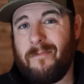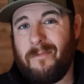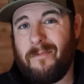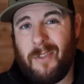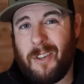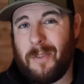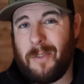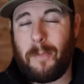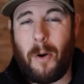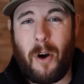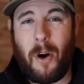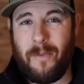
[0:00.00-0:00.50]

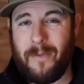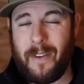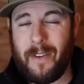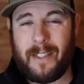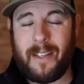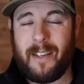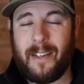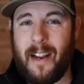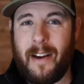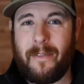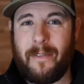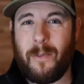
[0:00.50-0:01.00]
just perfect
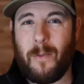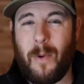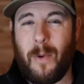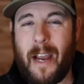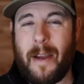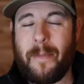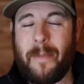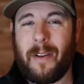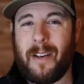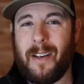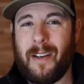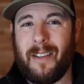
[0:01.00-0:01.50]
in every
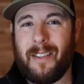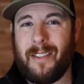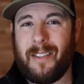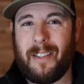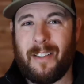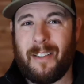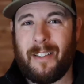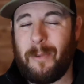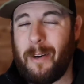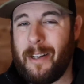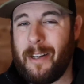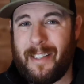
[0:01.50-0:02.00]
way because
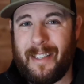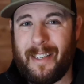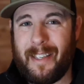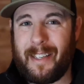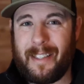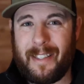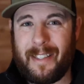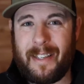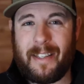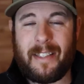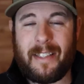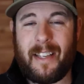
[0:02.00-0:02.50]
it's what,
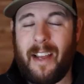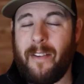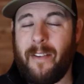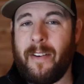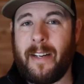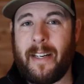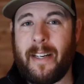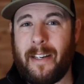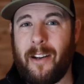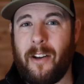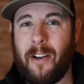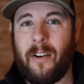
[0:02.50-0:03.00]
$1,600,
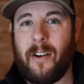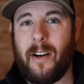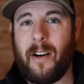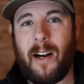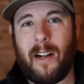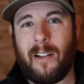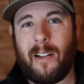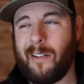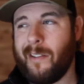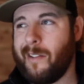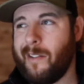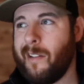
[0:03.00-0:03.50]

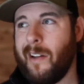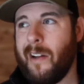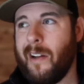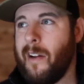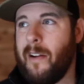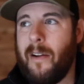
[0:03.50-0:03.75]
$1,700.